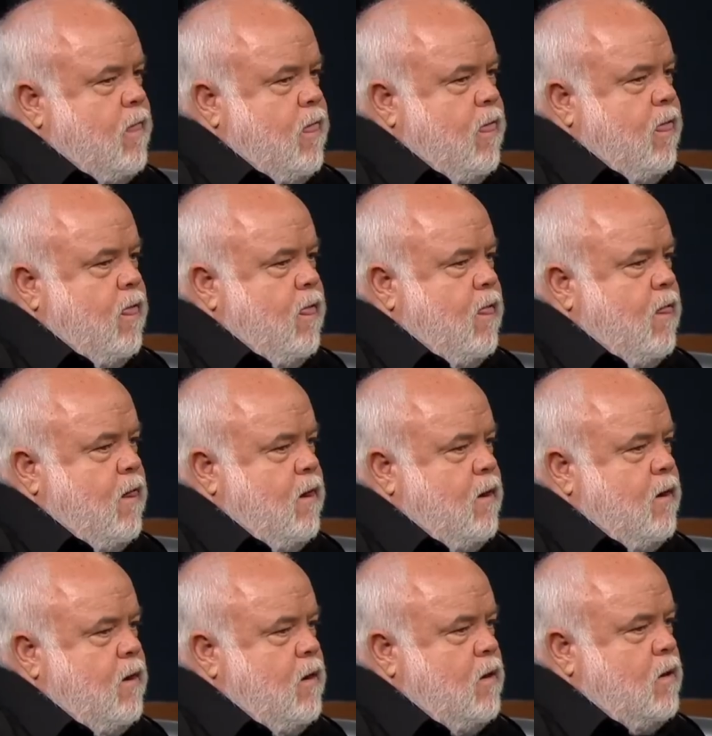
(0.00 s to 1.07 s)
And the government
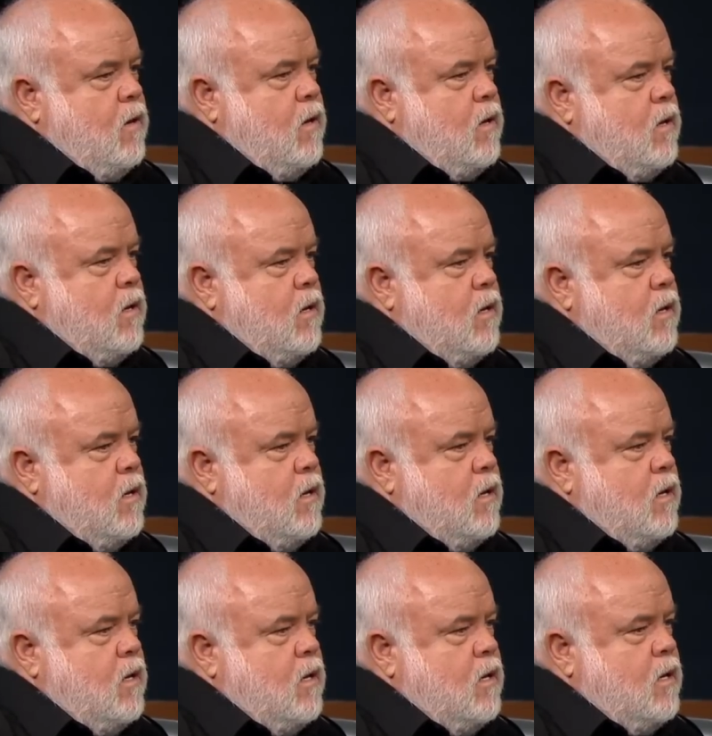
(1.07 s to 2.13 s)
knows that.
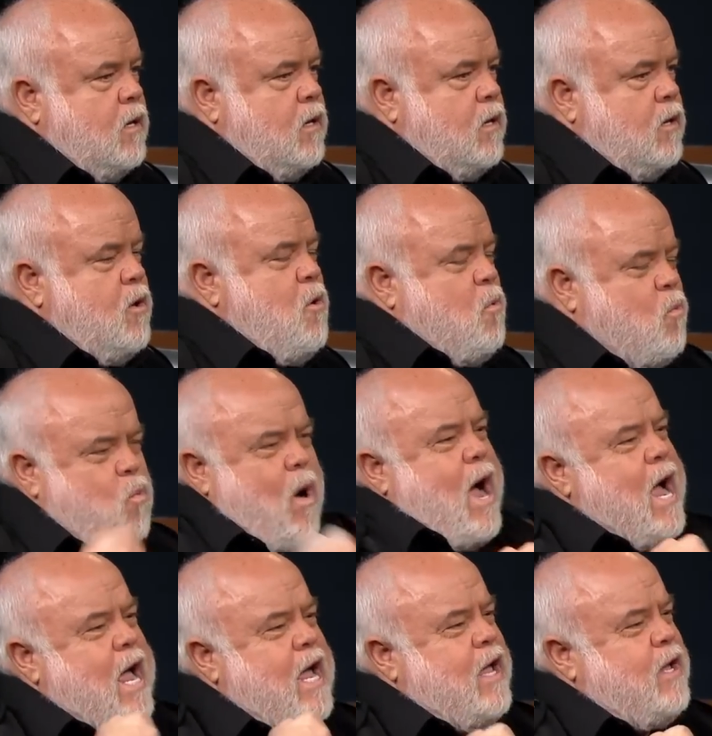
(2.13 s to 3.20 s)

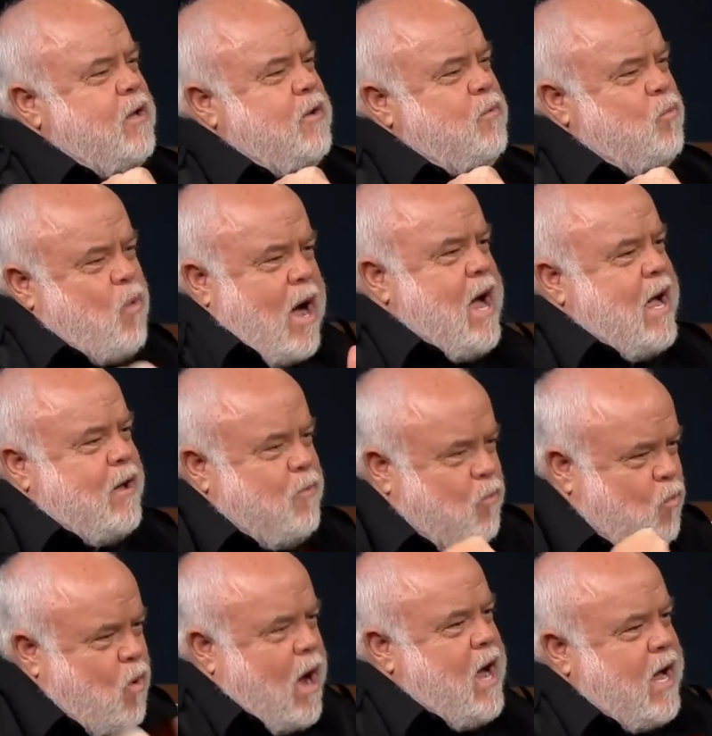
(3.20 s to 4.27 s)
Why, why,
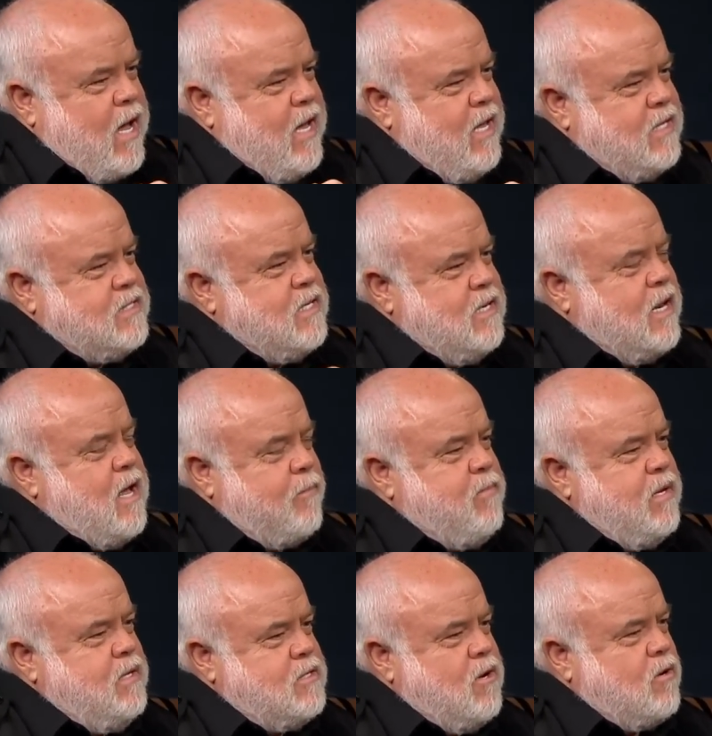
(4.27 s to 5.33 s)
why is it not
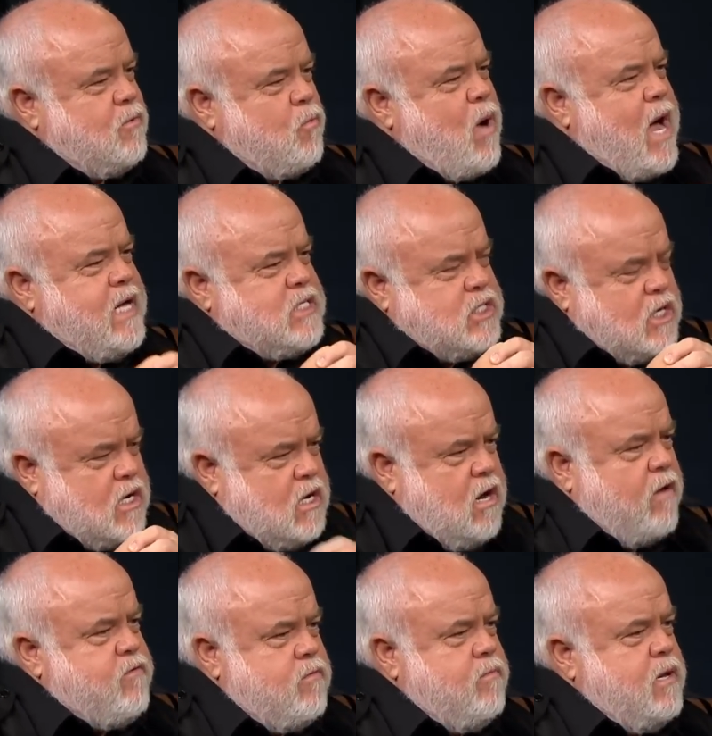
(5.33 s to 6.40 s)
being talked? Why is the
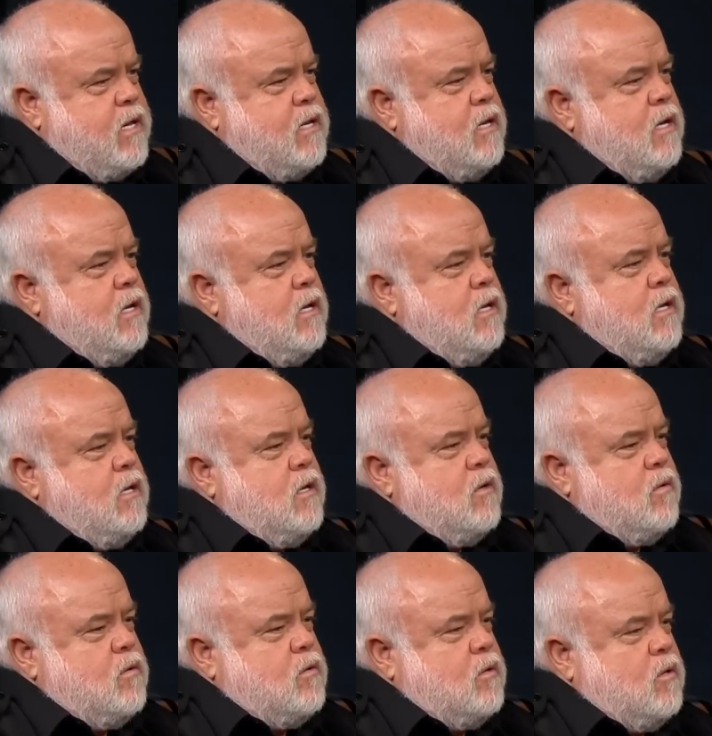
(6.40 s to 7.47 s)
government?
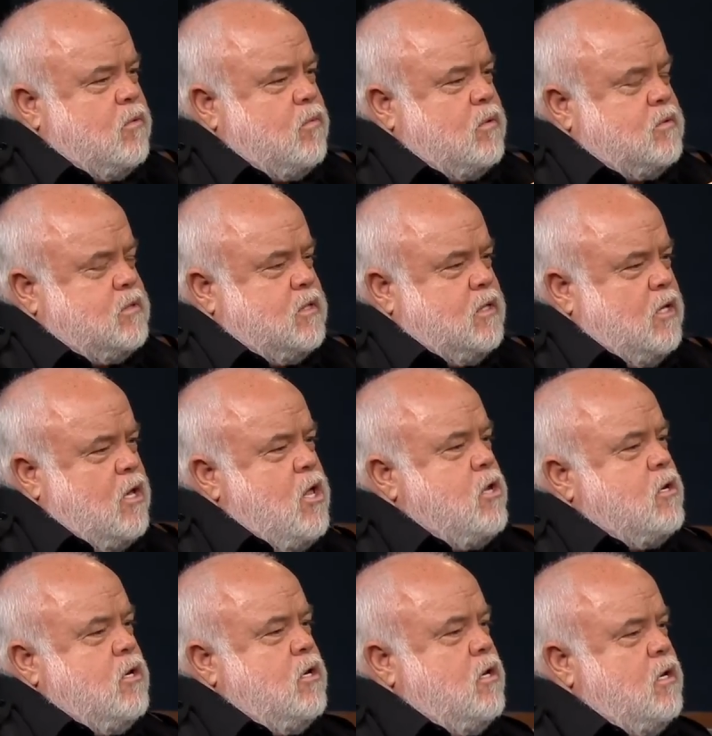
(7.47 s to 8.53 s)
It's a,
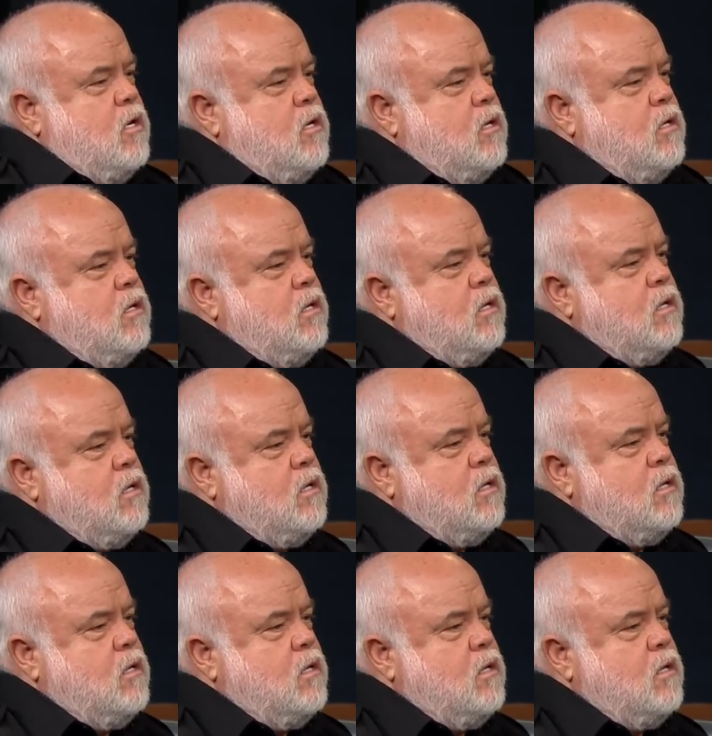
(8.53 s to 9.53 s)
it's a balance of power thing.